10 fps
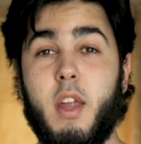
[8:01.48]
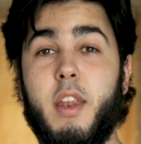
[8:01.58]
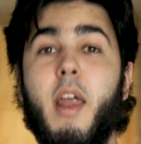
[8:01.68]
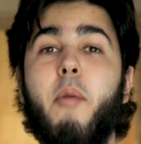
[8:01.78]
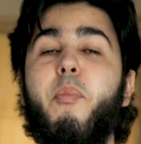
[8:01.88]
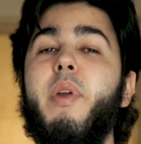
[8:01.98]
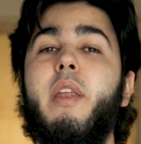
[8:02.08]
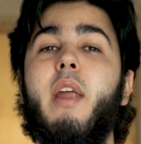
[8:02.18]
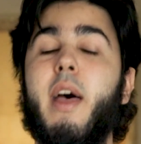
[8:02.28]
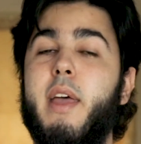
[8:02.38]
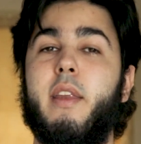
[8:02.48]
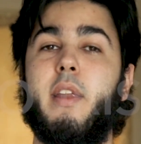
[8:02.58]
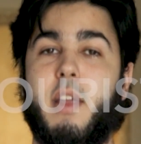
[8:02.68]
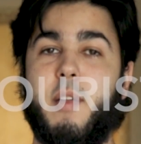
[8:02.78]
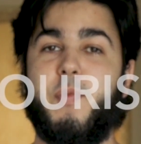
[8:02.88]
Number
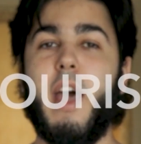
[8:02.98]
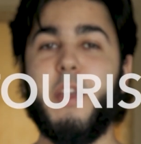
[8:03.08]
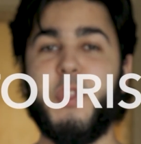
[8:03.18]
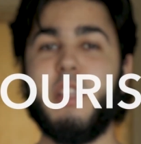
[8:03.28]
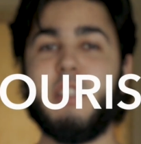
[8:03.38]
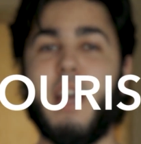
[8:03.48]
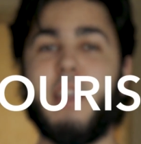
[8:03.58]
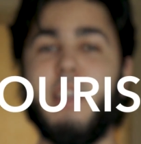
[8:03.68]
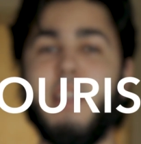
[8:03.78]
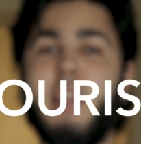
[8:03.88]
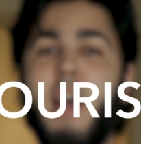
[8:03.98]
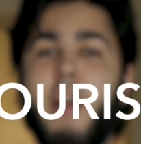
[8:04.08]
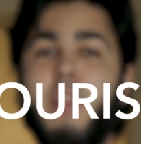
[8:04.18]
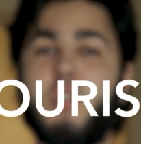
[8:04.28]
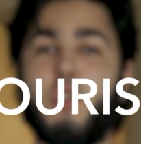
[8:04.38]
9, Athens, like any
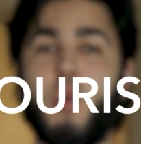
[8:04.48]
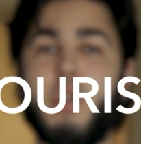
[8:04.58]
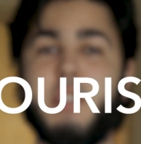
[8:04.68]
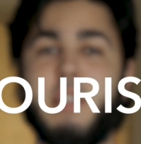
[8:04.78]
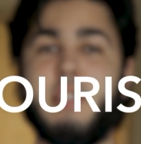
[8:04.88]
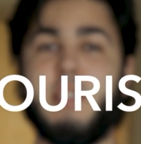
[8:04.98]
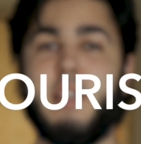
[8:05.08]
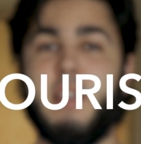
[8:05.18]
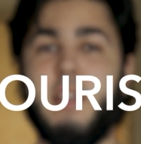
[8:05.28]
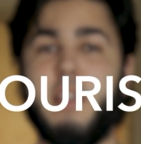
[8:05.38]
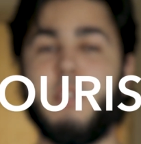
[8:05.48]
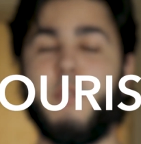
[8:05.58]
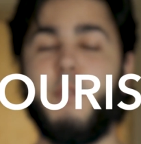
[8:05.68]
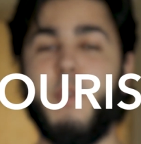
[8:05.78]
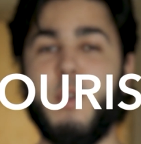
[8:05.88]
other touristy city, is
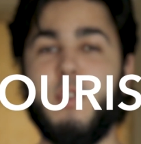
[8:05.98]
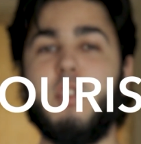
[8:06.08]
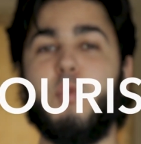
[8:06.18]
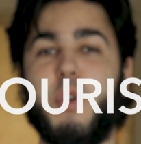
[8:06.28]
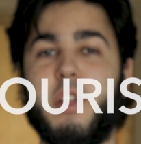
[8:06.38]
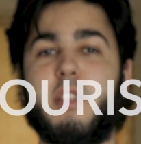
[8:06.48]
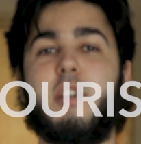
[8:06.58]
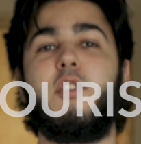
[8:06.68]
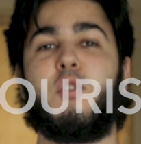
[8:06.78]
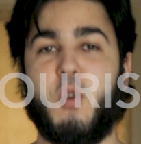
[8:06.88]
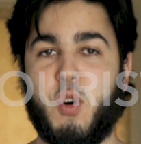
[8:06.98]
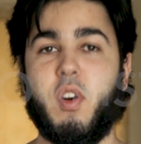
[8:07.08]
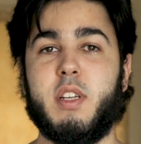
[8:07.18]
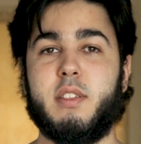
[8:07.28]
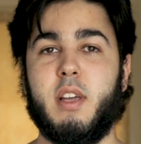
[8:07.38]
filled with
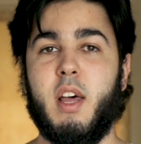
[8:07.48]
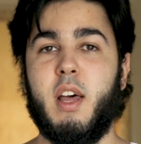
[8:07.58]
tourists.